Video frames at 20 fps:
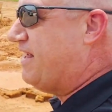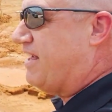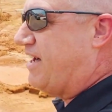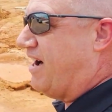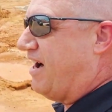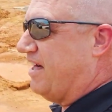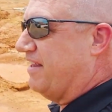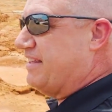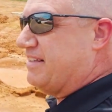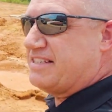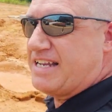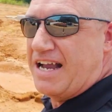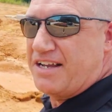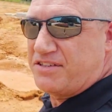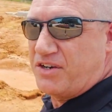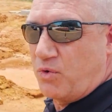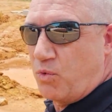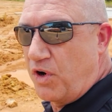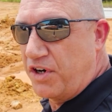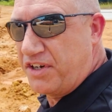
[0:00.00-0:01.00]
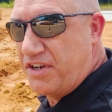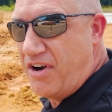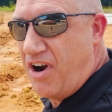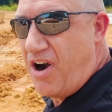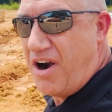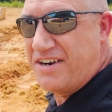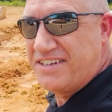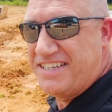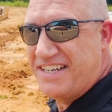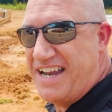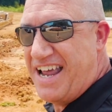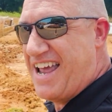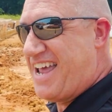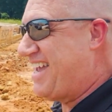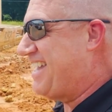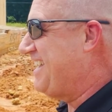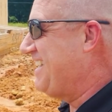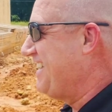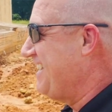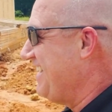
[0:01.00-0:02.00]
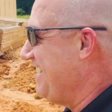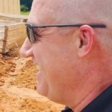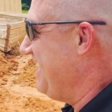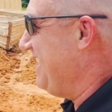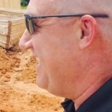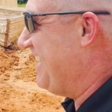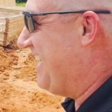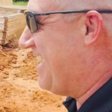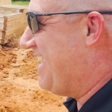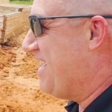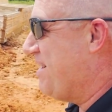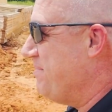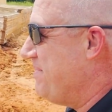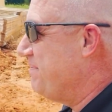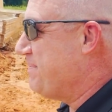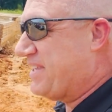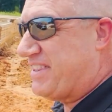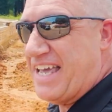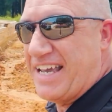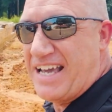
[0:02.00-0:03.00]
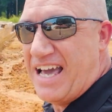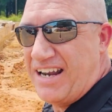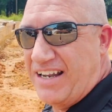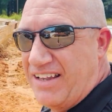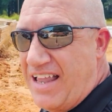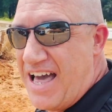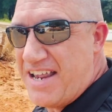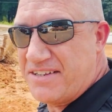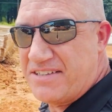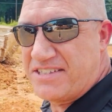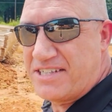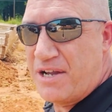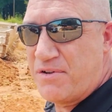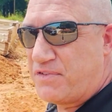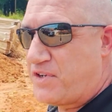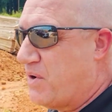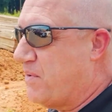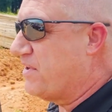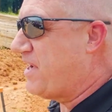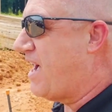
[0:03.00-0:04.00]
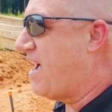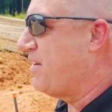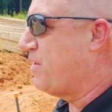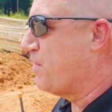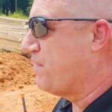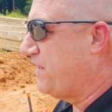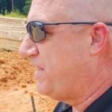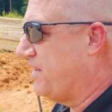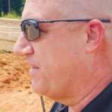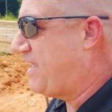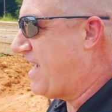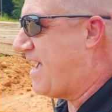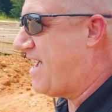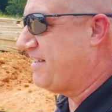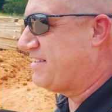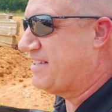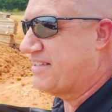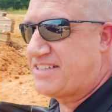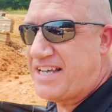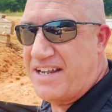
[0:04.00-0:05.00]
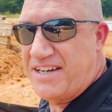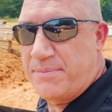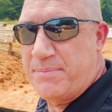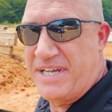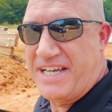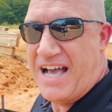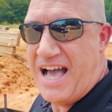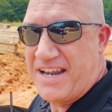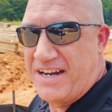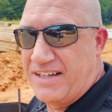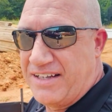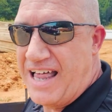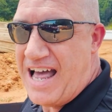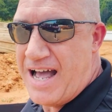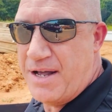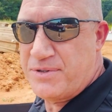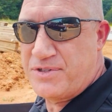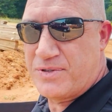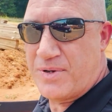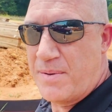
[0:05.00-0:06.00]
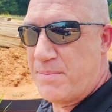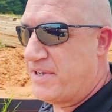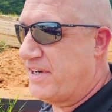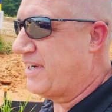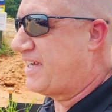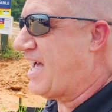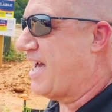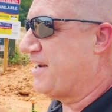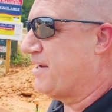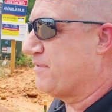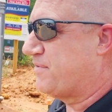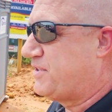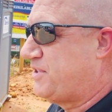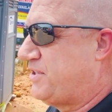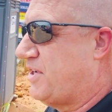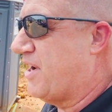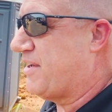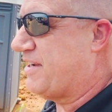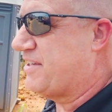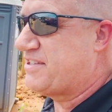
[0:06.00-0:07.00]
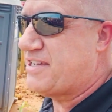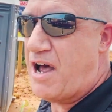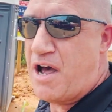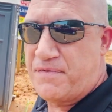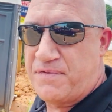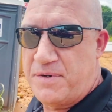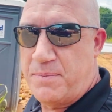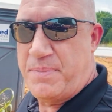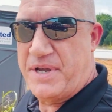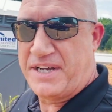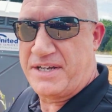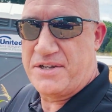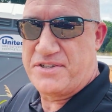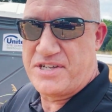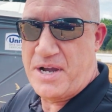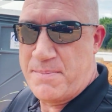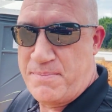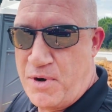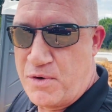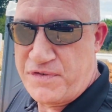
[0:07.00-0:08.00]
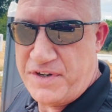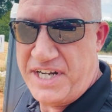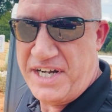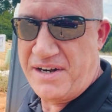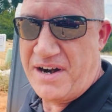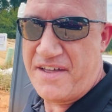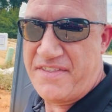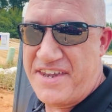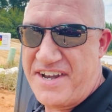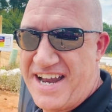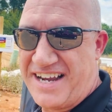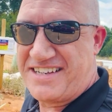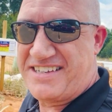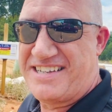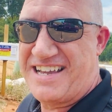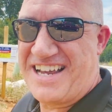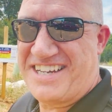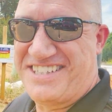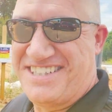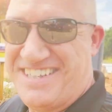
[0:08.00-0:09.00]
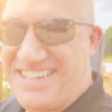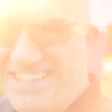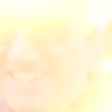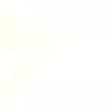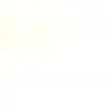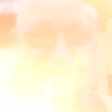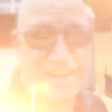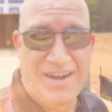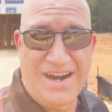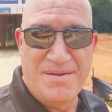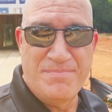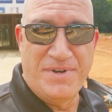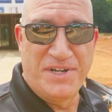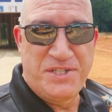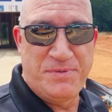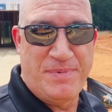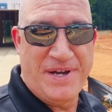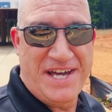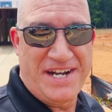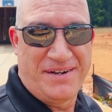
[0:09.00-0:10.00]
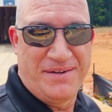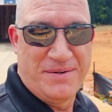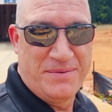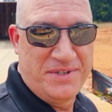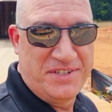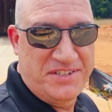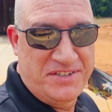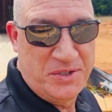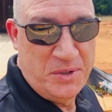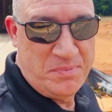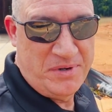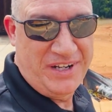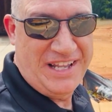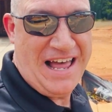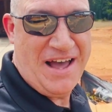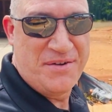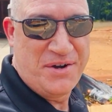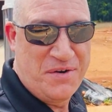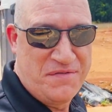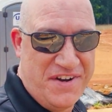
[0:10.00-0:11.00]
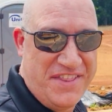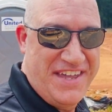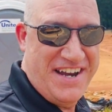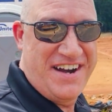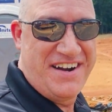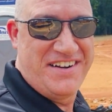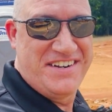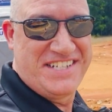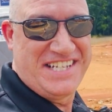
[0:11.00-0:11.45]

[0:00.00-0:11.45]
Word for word: Uh, these guys are working hard today. Um, but they got a lot of stuff going on over here, guys. It's going to be kind of loud, so I'm going to kind of cut us off and pick us up over here on the next section. All right, much better. It was super loud over there.